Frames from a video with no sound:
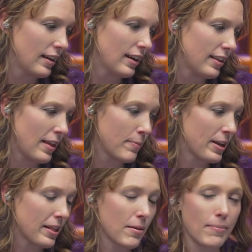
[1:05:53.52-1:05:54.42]
then we
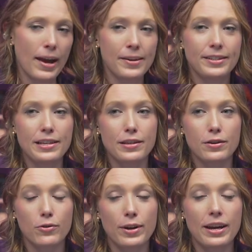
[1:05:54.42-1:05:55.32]
got the men
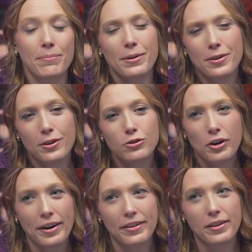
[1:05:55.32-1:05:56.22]
disagreeing because they're
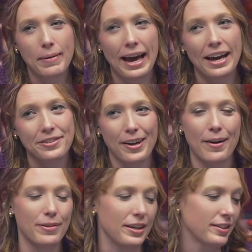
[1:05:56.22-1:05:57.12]
trying to smash,
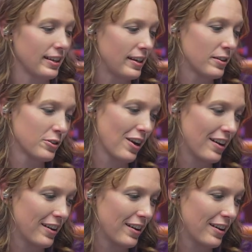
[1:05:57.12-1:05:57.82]
obviously. They're trying